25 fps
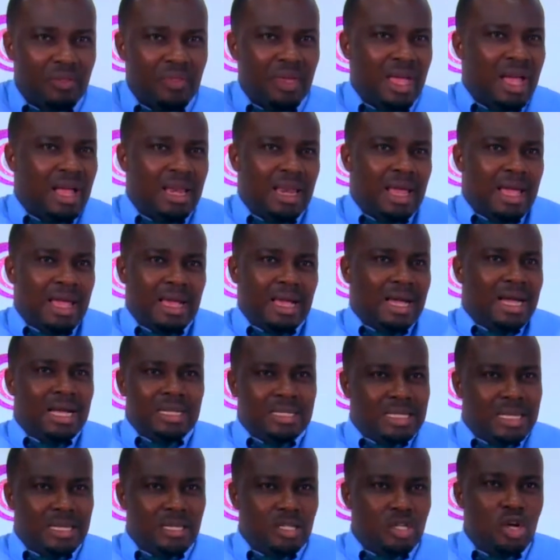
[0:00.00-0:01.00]
They are like
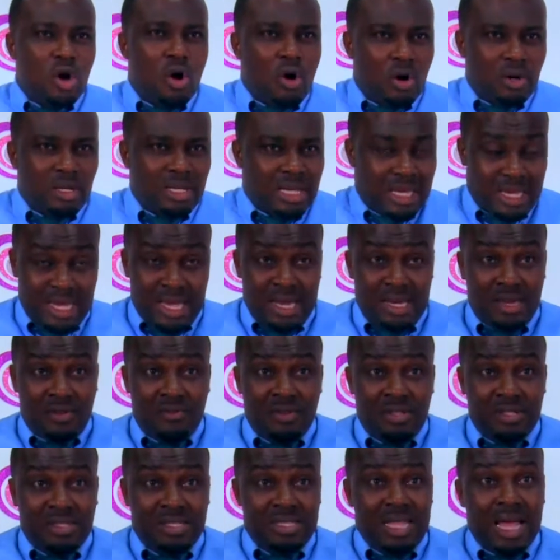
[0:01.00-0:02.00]
cat and dog. They can't
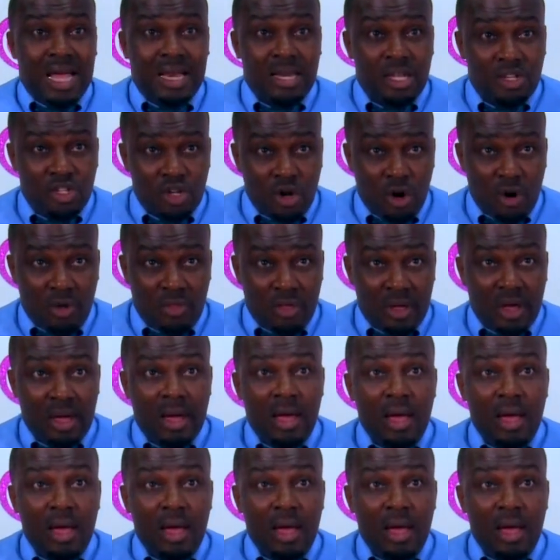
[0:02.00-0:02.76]
even stand each other.